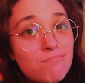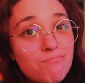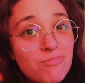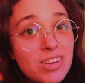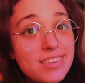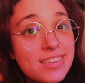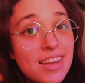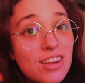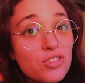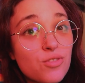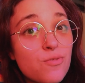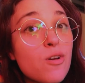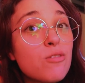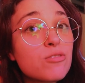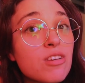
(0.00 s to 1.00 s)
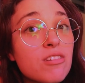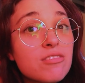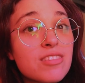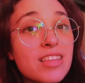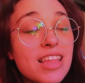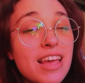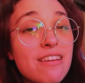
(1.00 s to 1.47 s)
resize your photo
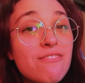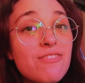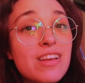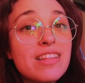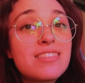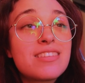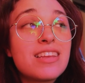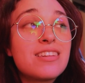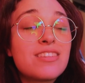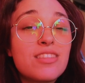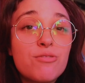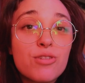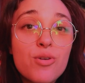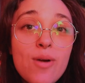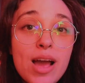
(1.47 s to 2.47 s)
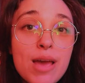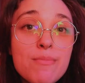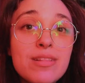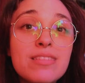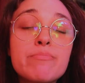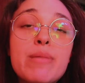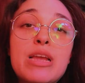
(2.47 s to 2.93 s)
so that it fits into the
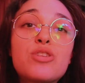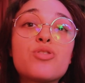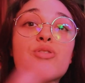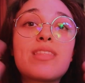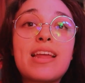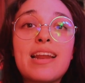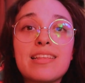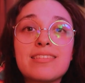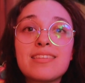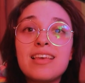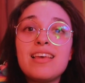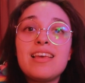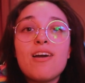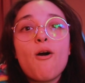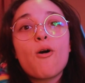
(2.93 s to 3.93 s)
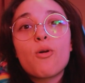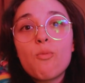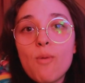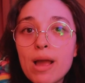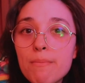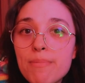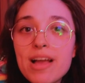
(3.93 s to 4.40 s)
requirements. Make sure that it's on a
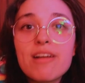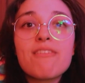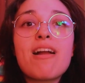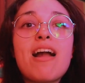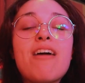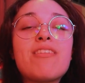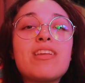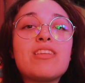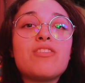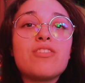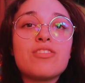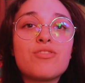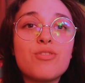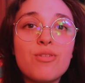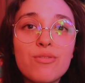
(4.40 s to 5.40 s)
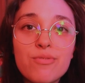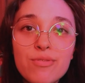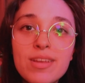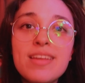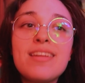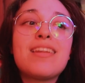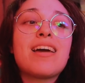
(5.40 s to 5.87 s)
white background and your sort of
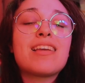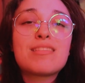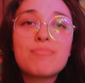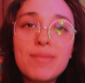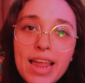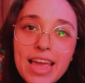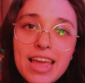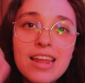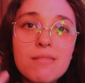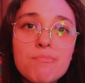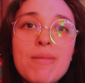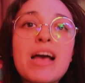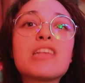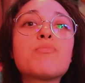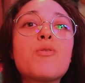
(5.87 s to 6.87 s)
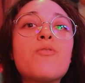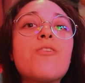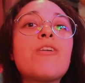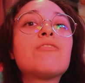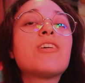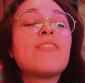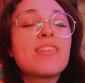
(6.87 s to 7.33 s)
nice plain passport
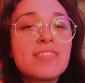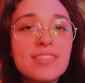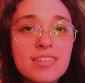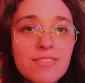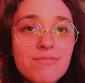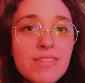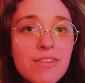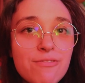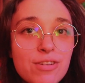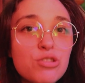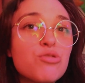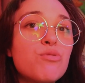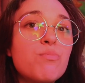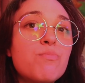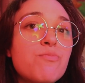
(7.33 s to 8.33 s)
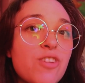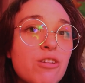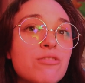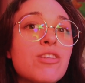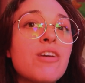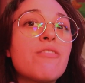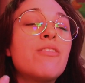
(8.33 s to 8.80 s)
photo, because it's an official
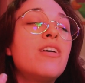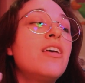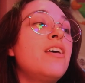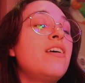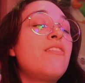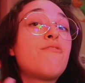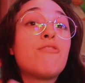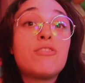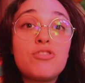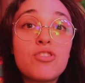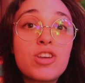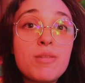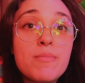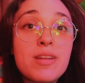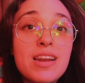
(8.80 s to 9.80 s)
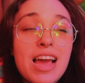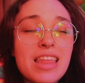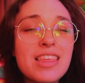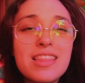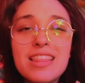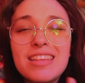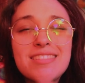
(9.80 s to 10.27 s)
photo for a document. I
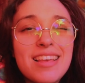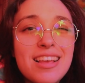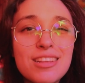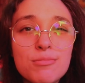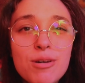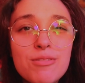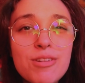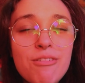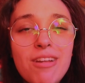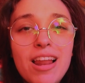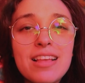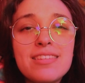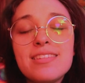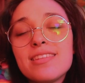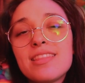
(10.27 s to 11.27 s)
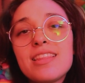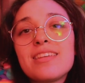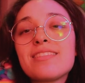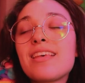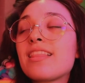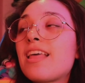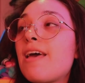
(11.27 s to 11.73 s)
think they say as well, no glasses and
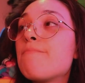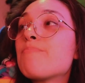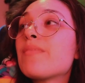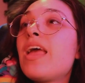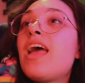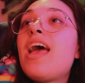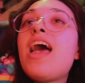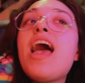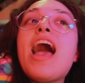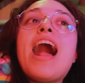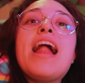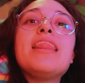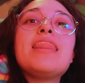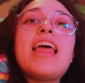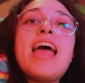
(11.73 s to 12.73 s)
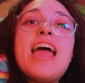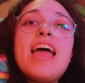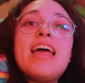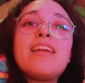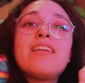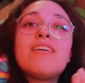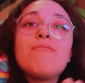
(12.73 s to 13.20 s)
things like that. And
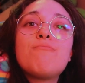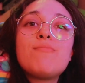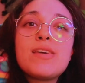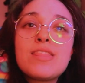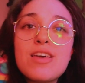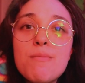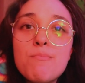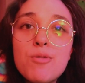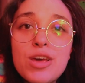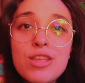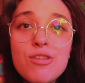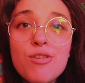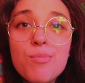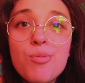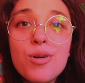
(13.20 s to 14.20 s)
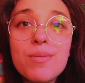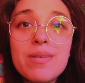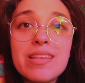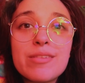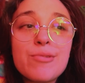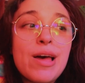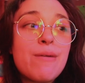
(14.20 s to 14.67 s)
then with booking your
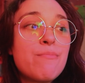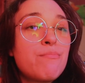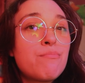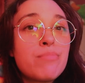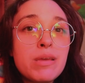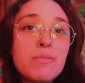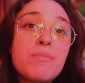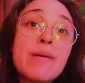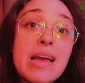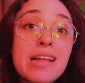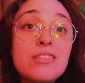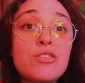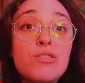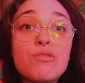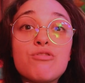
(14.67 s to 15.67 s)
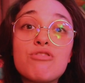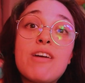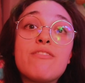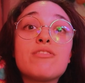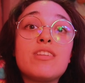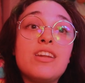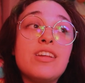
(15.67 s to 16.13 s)
appointment as well, be prepared to
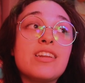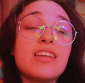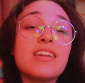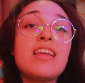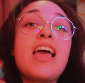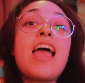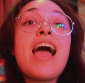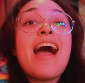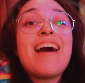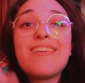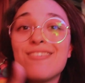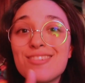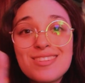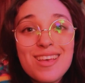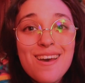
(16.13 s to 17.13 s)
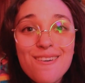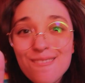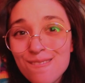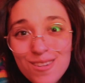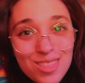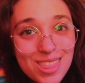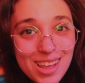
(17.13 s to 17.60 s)
travel to London. And also,
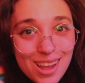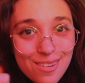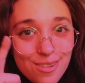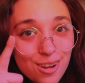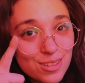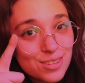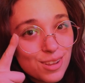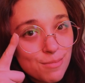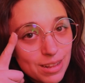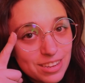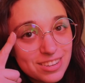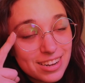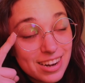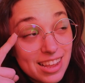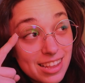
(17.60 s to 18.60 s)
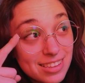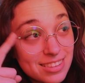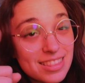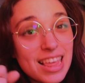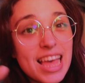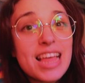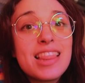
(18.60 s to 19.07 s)
one thing I forgot to mention is
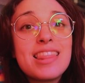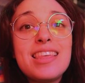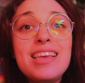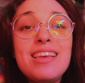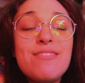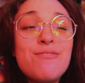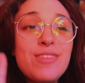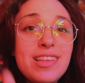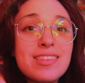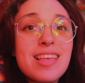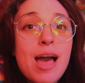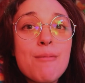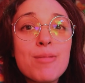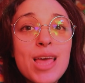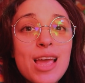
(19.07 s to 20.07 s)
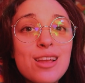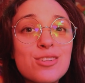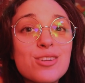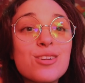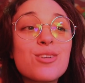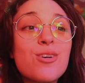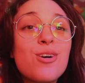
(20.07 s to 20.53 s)
that the visa
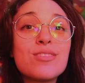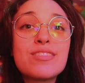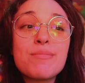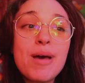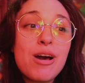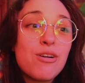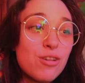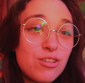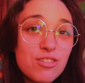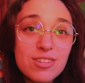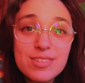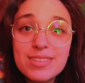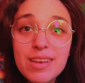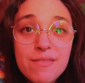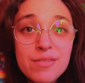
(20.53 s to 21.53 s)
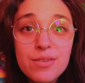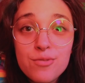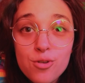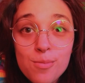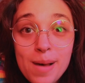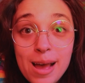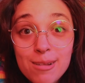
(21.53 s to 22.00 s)
application costs about
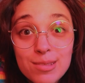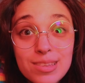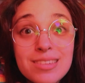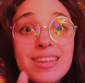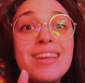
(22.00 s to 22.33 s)
£174.